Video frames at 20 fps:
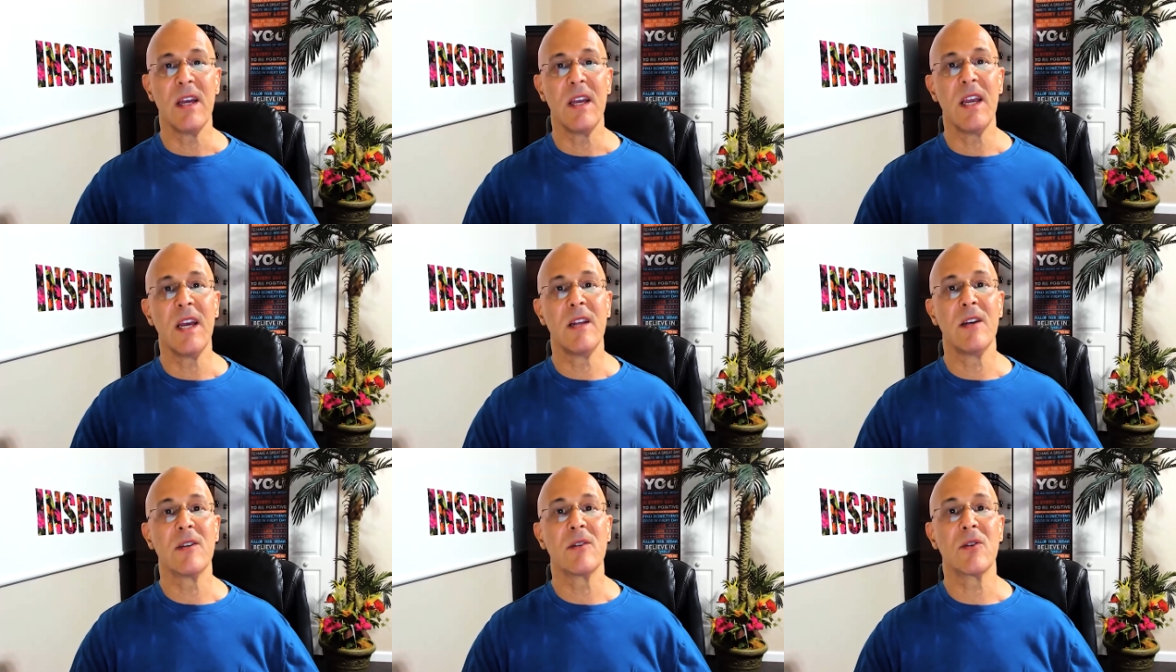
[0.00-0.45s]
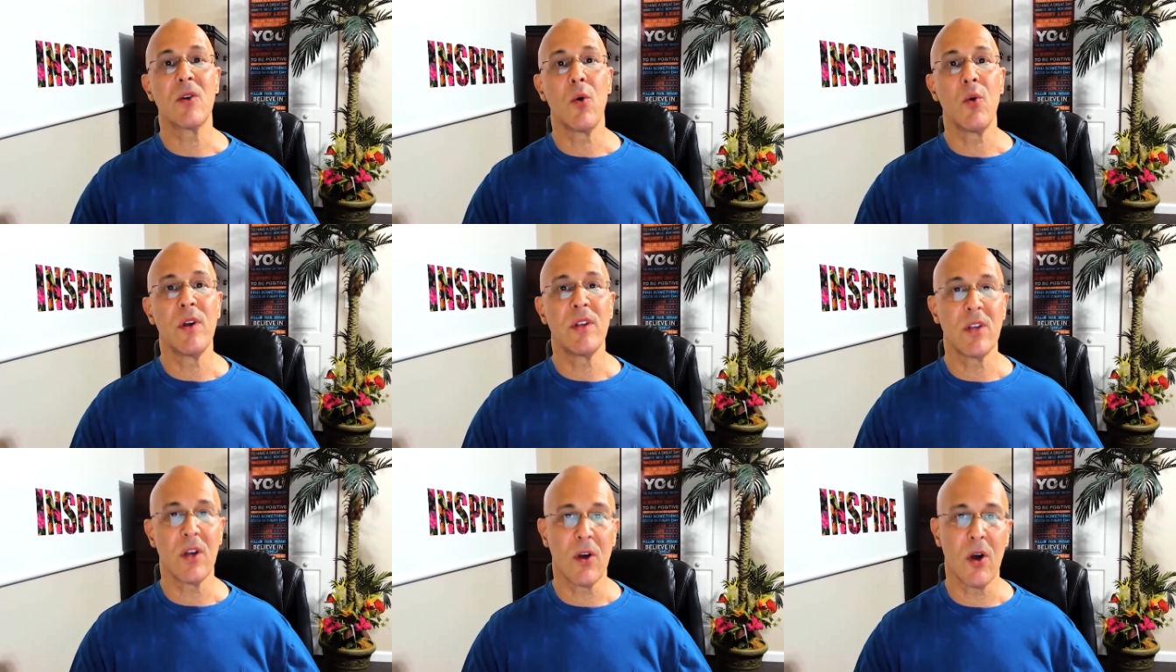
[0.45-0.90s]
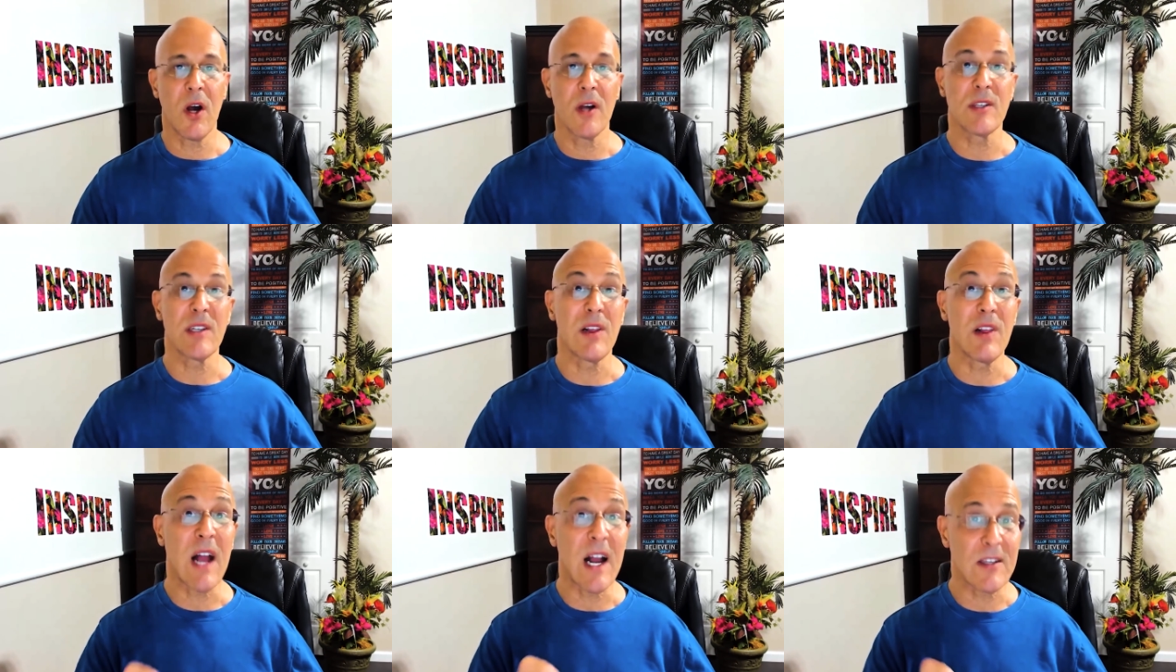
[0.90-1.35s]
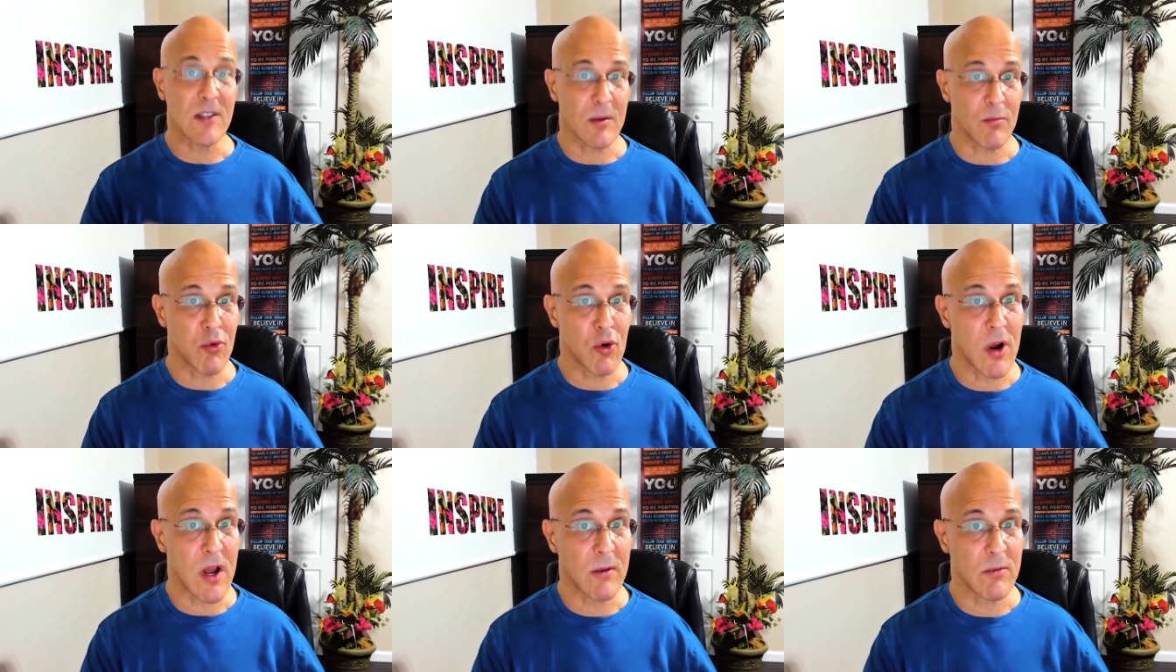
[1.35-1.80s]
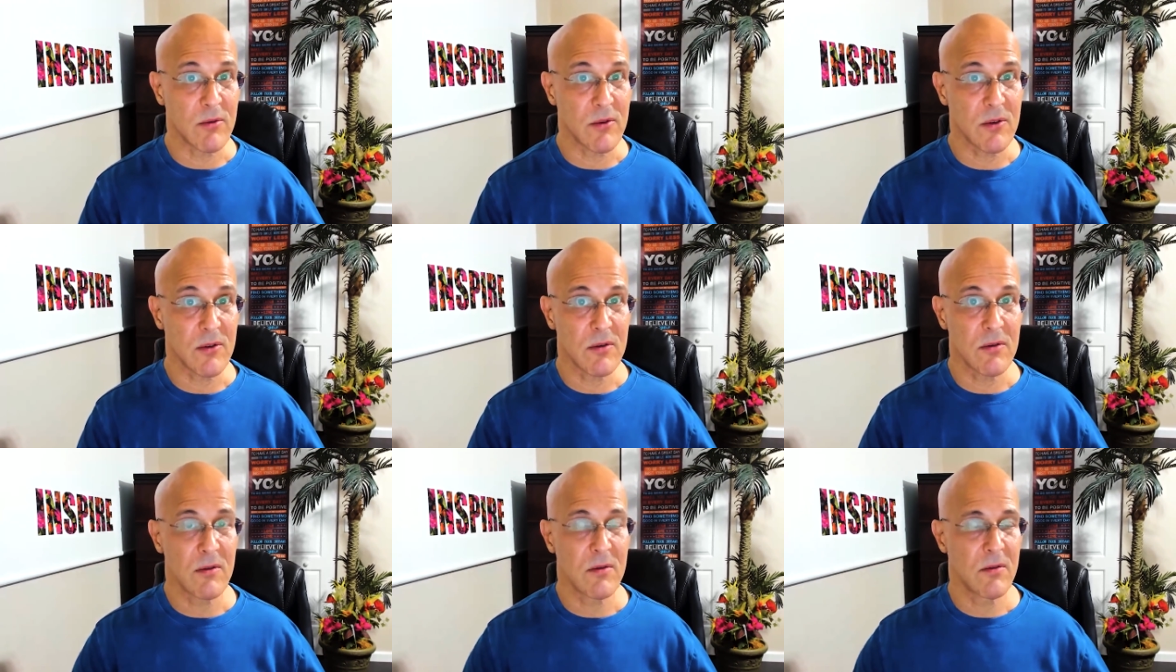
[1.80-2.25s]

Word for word: it is going to cause lots of problems.